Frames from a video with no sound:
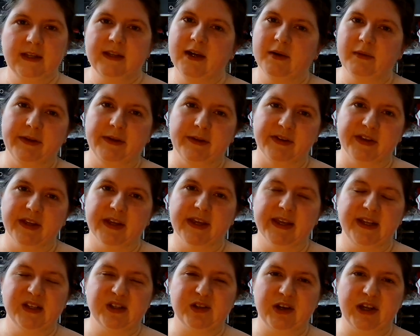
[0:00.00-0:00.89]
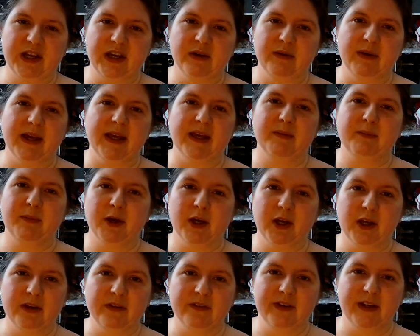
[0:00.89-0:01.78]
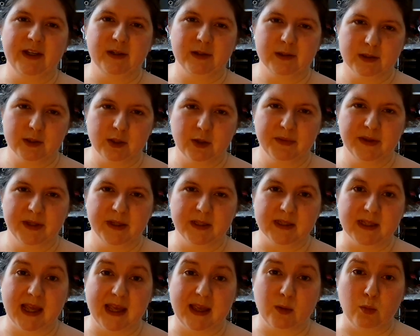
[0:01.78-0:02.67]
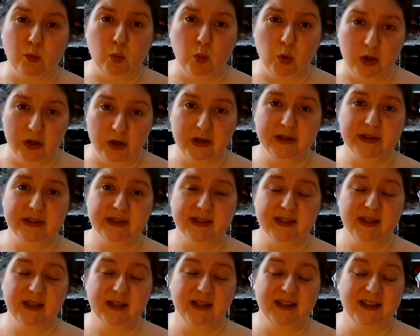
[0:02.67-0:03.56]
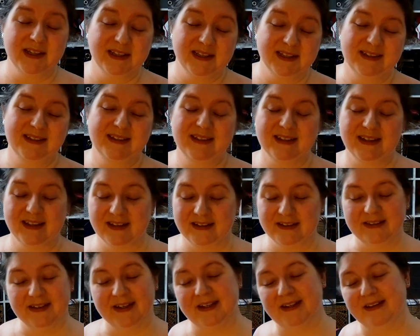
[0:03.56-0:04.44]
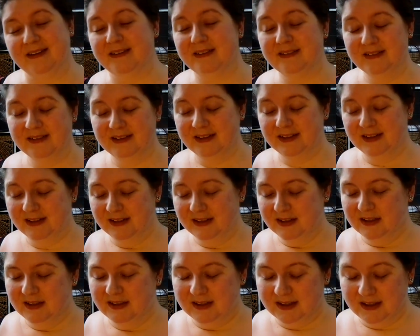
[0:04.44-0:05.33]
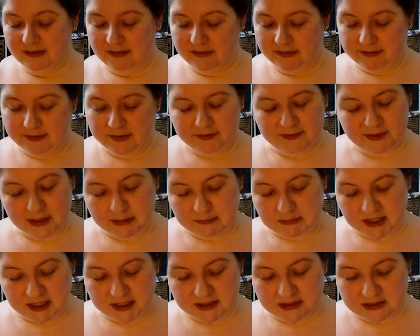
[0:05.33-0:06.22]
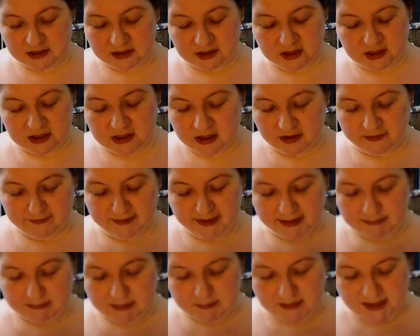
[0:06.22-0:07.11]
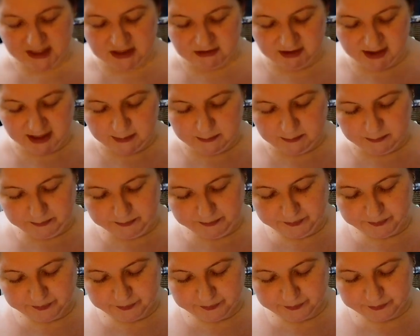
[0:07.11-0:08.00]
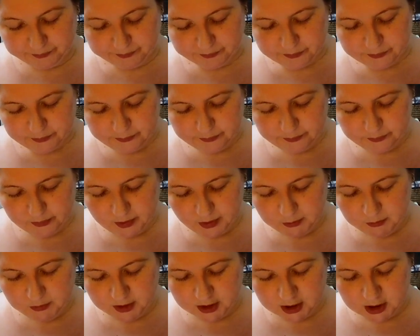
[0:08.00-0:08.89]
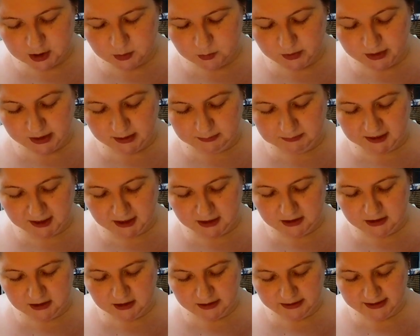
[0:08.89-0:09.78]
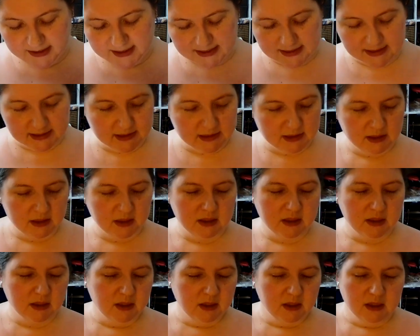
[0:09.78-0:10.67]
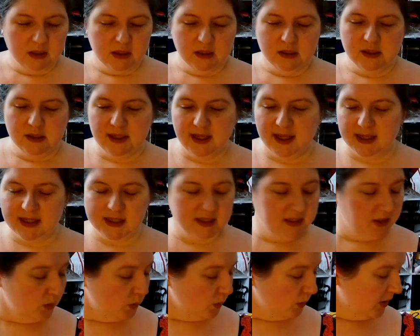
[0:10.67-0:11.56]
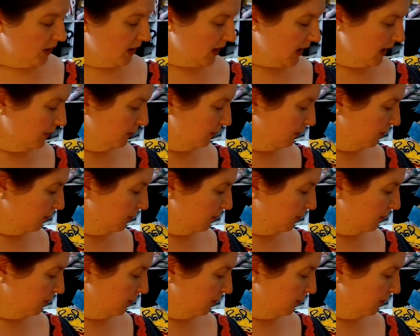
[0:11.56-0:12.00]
that won't kick in straight away, but hopefully it'll stop things getting worse. And then, yeah, 15 minutes and I should start feeling a bit better again. Which will be nice. Next work in